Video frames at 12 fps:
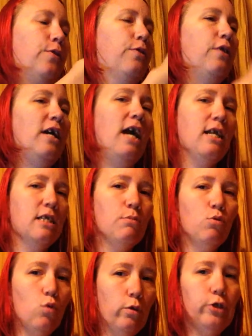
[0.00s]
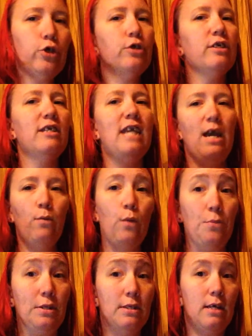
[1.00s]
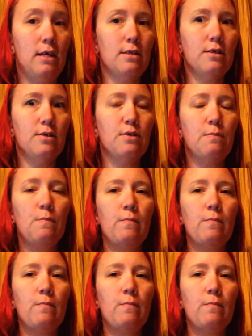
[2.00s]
They had some cool shirts, and they had women's sizes.